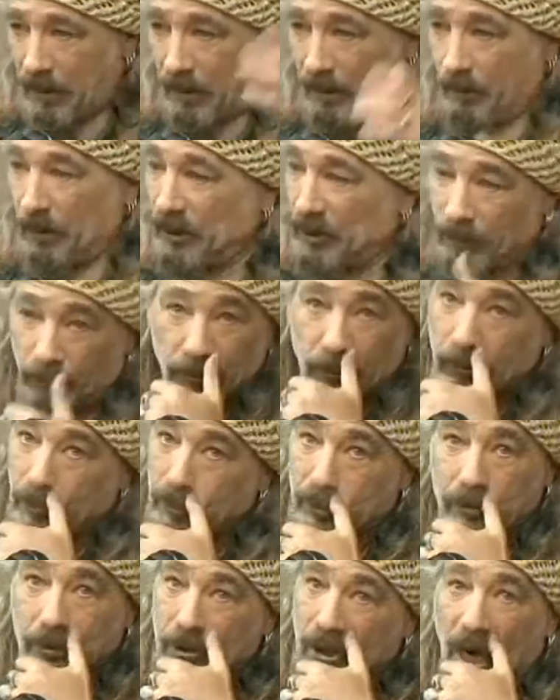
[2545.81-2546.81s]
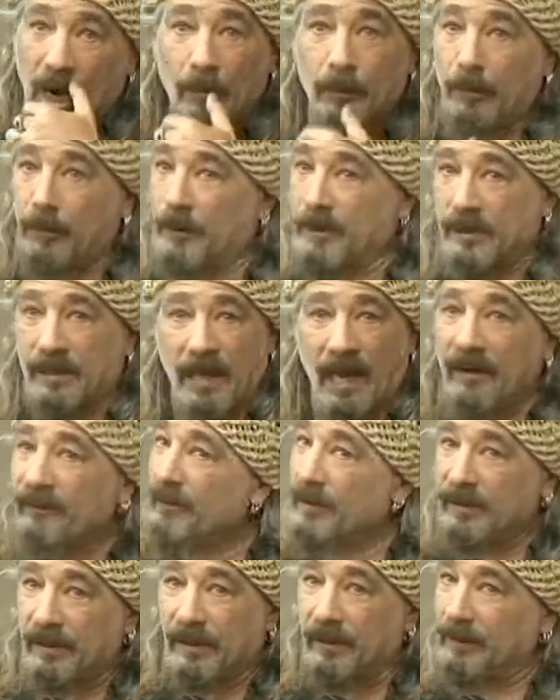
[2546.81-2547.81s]
but the producer's job was
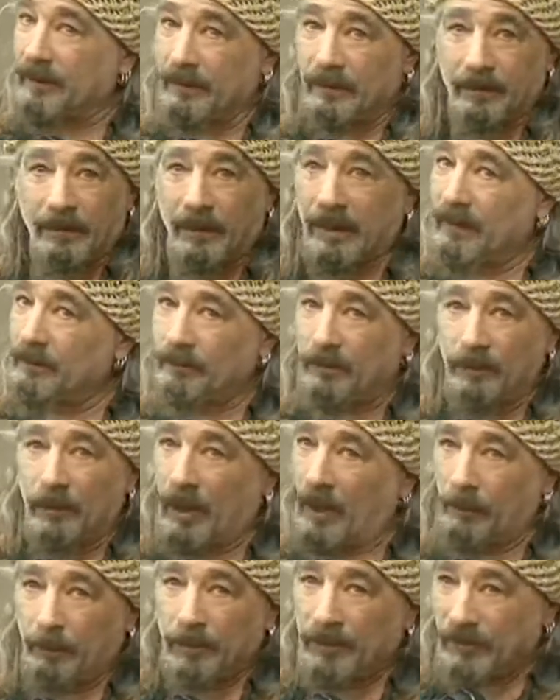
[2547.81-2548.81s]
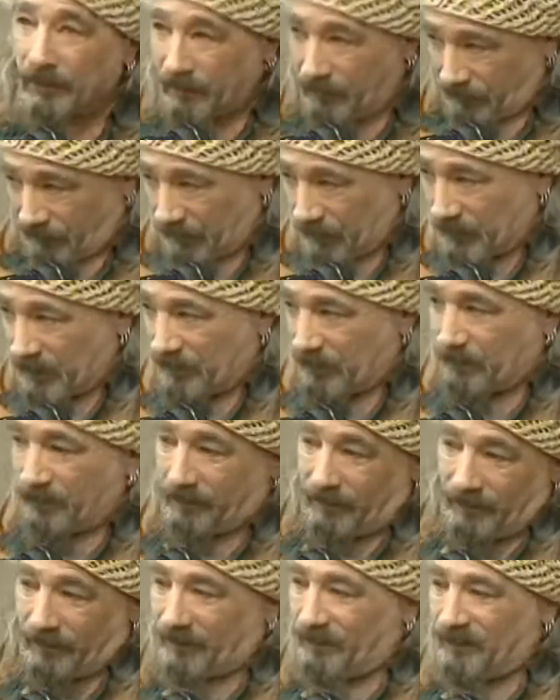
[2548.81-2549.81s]
everything in, up in, from the
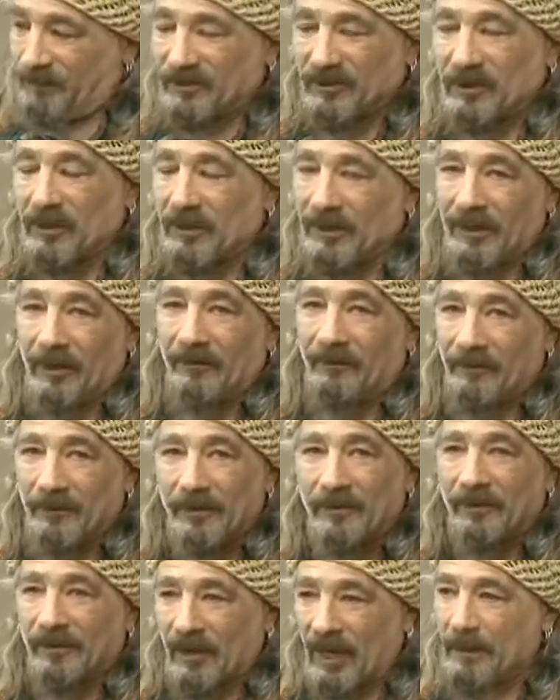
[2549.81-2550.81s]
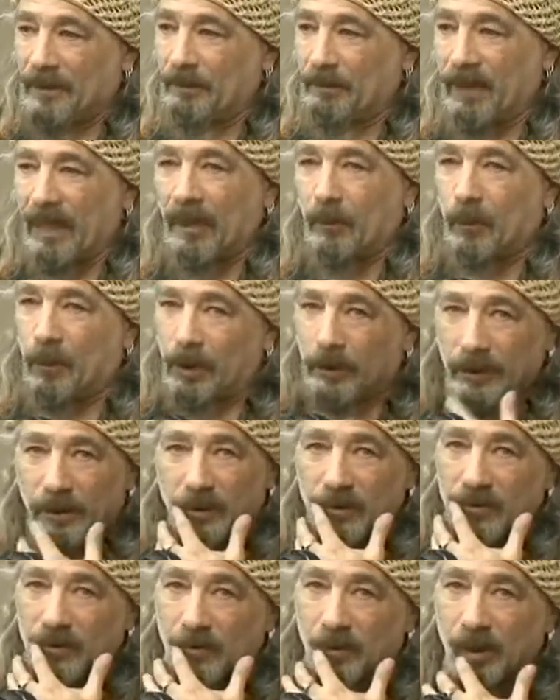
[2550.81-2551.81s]
so, you know, from the time the band walked in
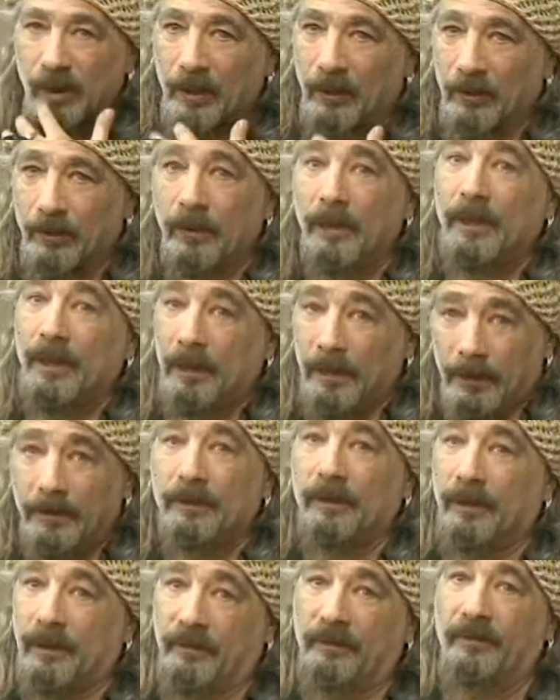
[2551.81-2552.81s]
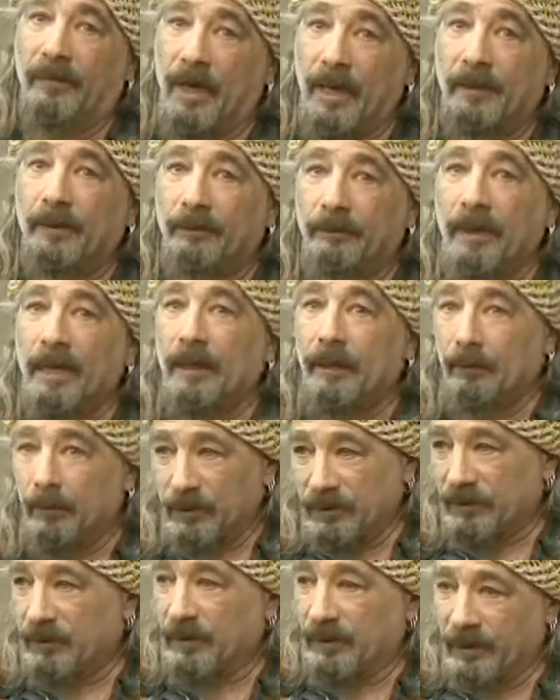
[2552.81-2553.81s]
the studio to the final record
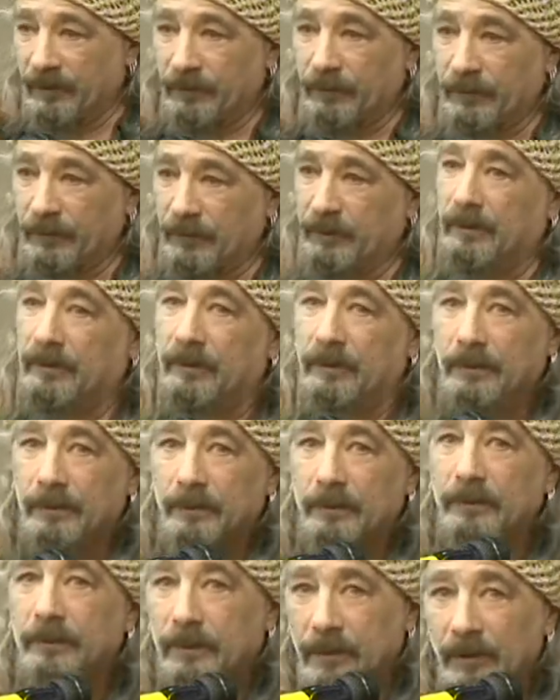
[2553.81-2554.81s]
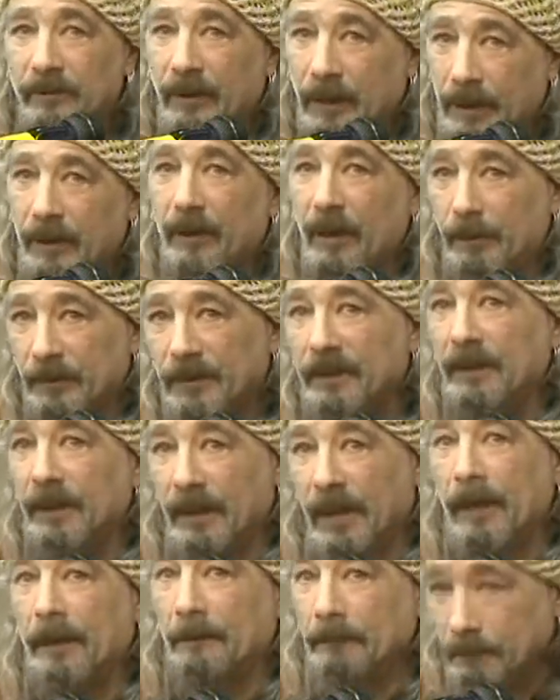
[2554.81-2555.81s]
was delivered to the record company
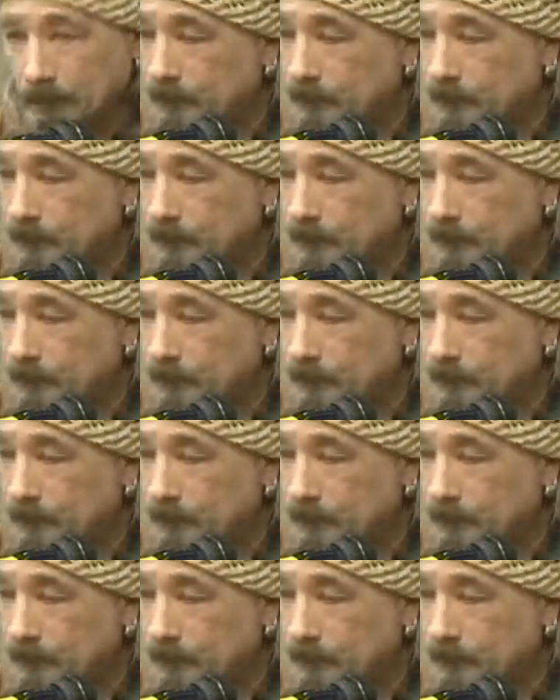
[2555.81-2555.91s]
again.